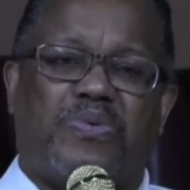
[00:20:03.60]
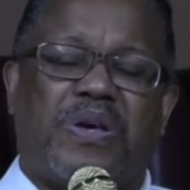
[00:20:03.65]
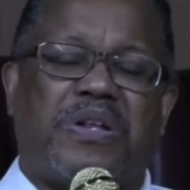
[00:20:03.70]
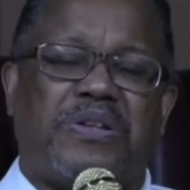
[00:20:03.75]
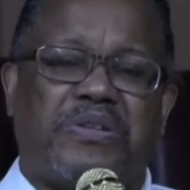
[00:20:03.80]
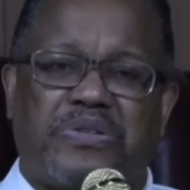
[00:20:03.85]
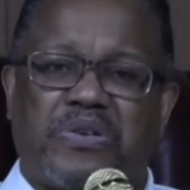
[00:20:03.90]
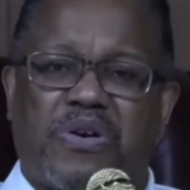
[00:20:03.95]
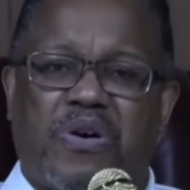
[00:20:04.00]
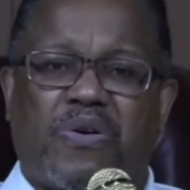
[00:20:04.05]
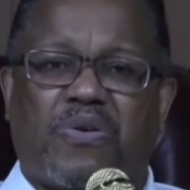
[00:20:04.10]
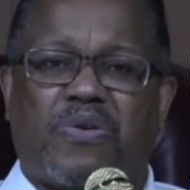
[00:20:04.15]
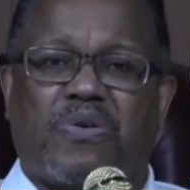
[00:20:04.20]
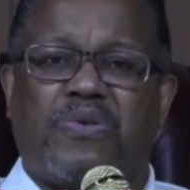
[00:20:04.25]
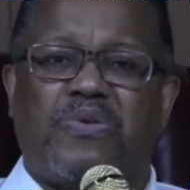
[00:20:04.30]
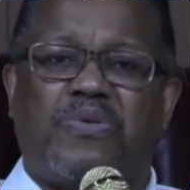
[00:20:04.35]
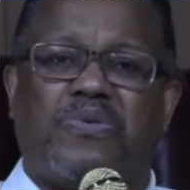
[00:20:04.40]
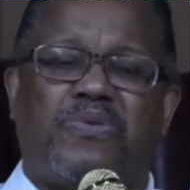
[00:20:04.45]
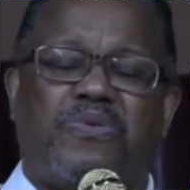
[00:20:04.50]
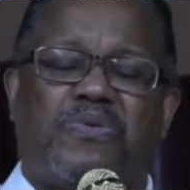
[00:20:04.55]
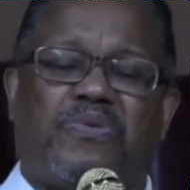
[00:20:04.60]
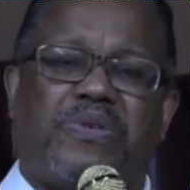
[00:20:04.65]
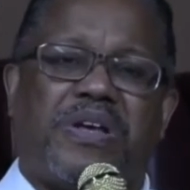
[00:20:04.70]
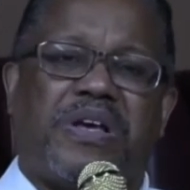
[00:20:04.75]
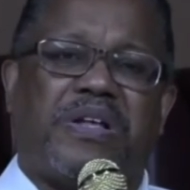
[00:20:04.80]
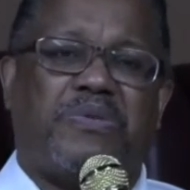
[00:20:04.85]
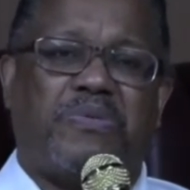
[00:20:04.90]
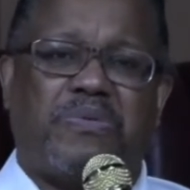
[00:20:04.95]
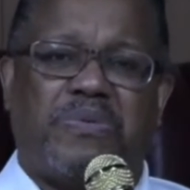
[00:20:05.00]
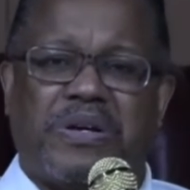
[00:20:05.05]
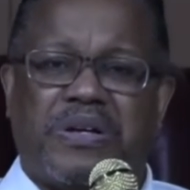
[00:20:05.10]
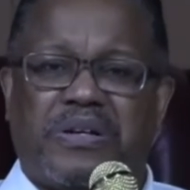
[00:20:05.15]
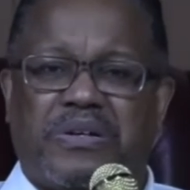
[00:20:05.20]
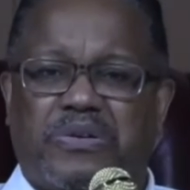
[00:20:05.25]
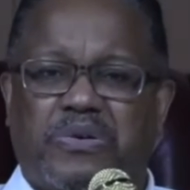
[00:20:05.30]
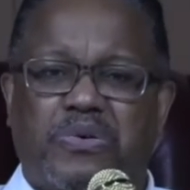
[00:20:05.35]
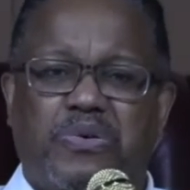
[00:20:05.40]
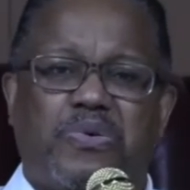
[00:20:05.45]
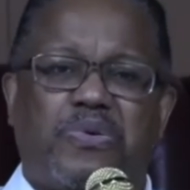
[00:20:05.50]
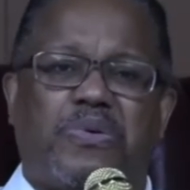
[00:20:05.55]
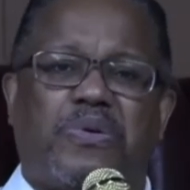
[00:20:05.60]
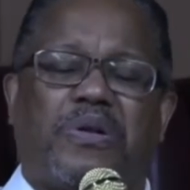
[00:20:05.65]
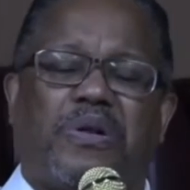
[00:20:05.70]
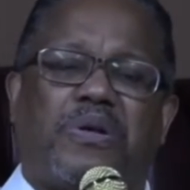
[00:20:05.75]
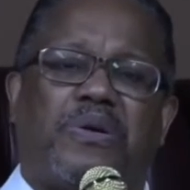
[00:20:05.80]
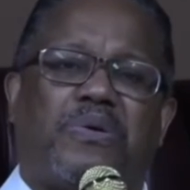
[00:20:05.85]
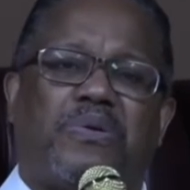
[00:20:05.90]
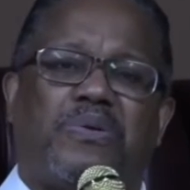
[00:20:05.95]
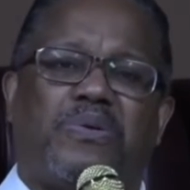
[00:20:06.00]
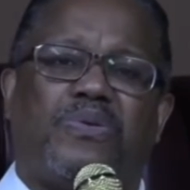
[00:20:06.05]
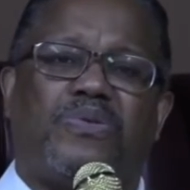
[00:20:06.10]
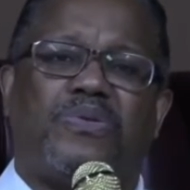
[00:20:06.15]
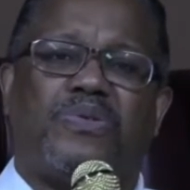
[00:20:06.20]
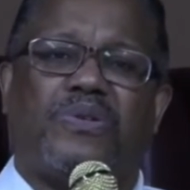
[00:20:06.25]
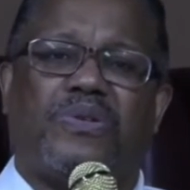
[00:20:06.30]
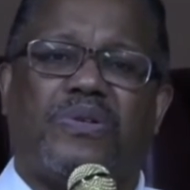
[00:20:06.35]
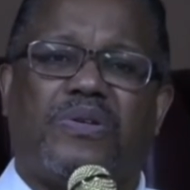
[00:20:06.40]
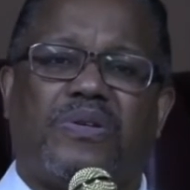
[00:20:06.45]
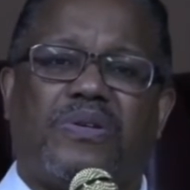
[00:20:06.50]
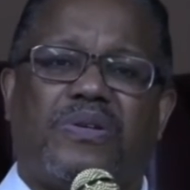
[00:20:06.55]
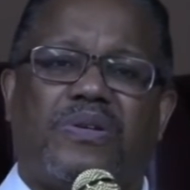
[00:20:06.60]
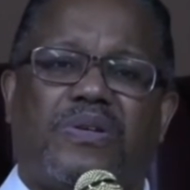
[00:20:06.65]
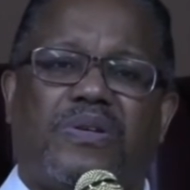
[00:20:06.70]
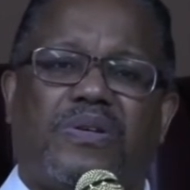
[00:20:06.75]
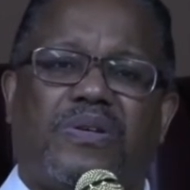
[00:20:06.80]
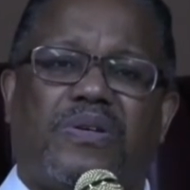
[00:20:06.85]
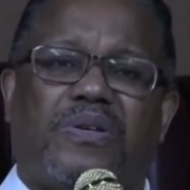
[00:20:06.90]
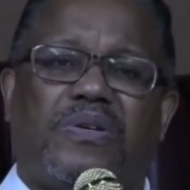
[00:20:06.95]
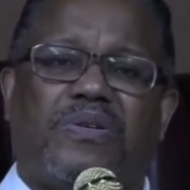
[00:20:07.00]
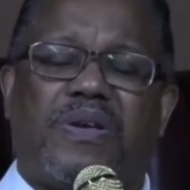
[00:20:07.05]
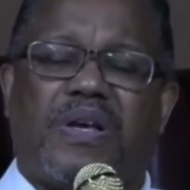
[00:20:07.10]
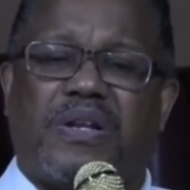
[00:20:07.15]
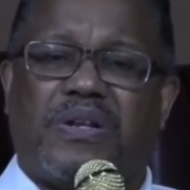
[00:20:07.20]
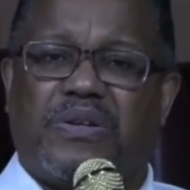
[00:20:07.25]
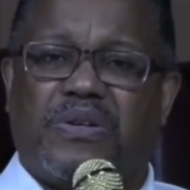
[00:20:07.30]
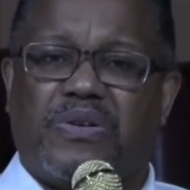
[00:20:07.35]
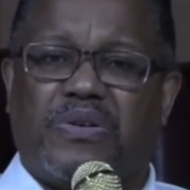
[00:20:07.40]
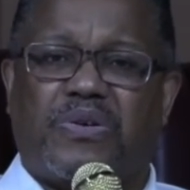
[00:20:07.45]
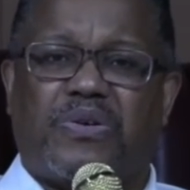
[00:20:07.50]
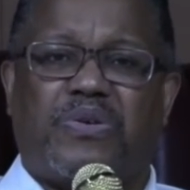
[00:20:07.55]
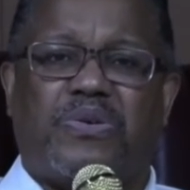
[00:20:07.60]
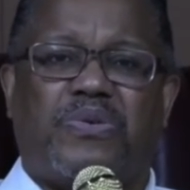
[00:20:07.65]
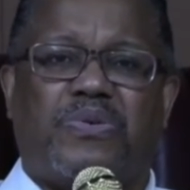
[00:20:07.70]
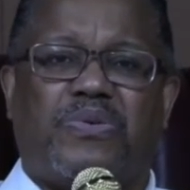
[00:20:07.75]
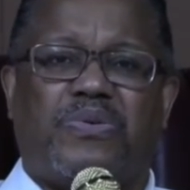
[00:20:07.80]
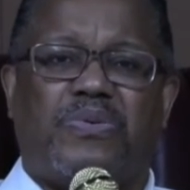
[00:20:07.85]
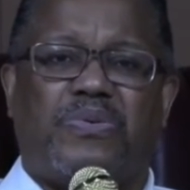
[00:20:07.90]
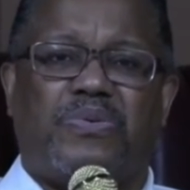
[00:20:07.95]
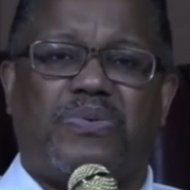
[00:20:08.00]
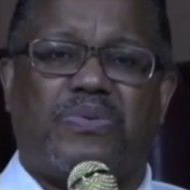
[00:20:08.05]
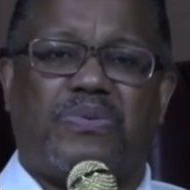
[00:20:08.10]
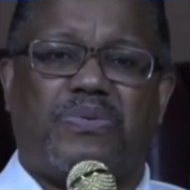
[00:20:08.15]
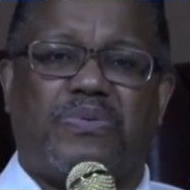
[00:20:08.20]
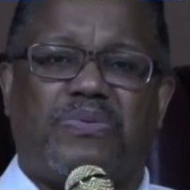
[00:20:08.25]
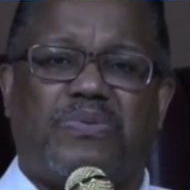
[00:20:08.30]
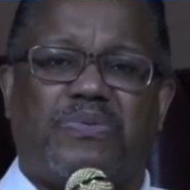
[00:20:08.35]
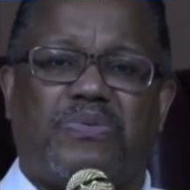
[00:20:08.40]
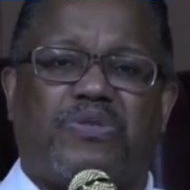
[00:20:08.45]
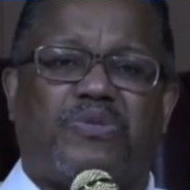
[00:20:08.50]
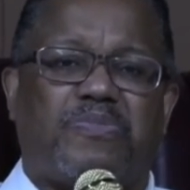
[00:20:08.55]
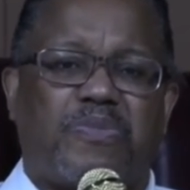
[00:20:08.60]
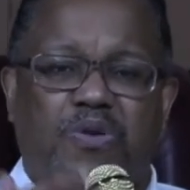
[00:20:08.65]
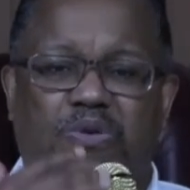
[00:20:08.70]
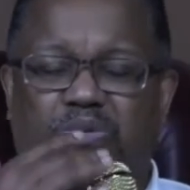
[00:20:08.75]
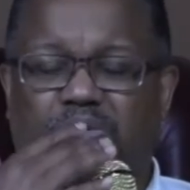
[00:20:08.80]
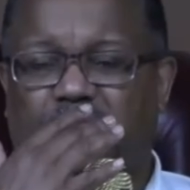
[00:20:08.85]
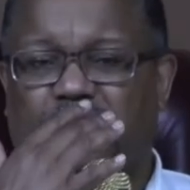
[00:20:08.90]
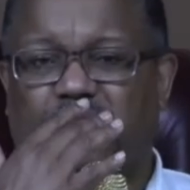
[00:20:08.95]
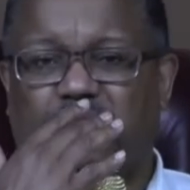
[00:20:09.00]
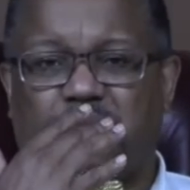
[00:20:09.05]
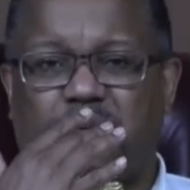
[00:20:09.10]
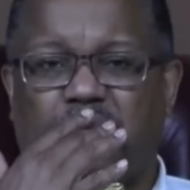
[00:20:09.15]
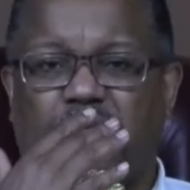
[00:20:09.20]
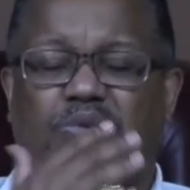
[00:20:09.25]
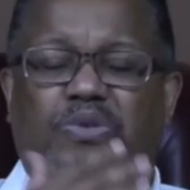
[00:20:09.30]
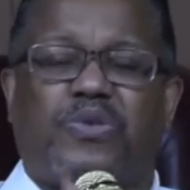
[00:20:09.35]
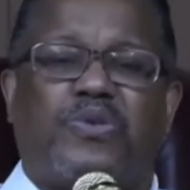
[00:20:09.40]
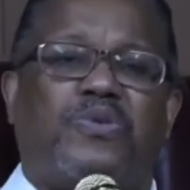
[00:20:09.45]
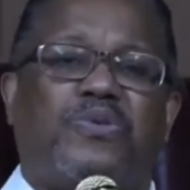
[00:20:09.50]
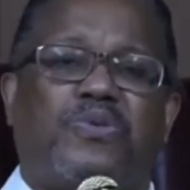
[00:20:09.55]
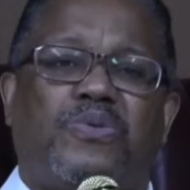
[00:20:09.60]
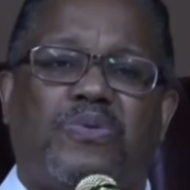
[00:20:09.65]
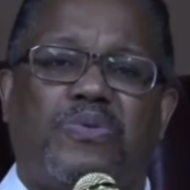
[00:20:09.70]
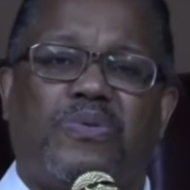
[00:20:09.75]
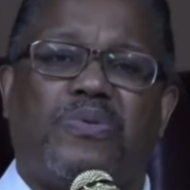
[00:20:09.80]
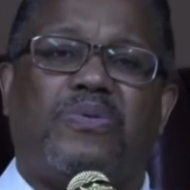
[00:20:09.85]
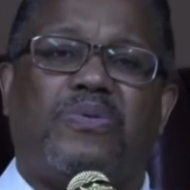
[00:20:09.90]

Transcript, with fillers: You had to talk cool. You had to wear cool clothes. Mm-hmm. You had to look cool. You smoke you smoked cool.